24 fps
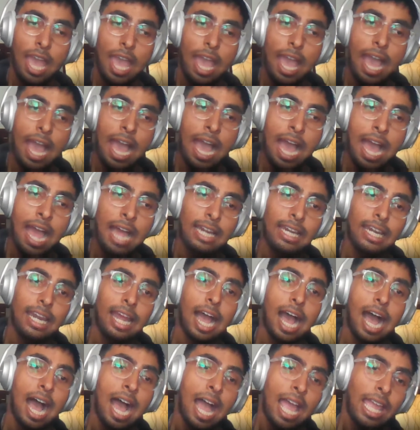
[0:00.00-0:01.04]
And
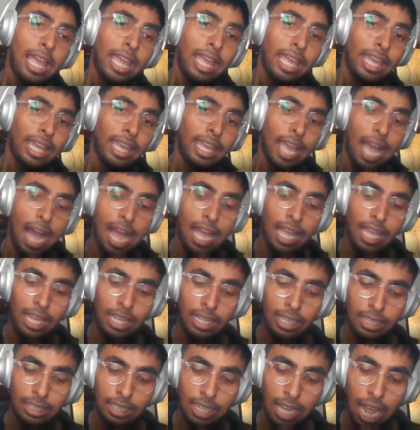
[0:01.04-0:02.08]

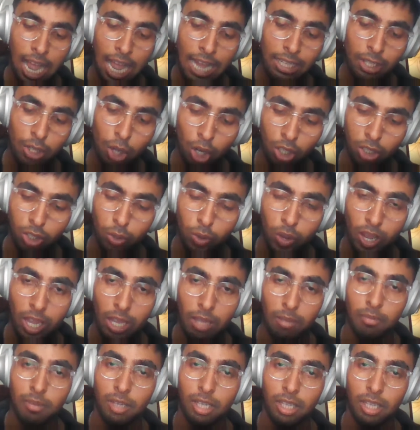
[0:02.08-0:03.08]
I talked to him,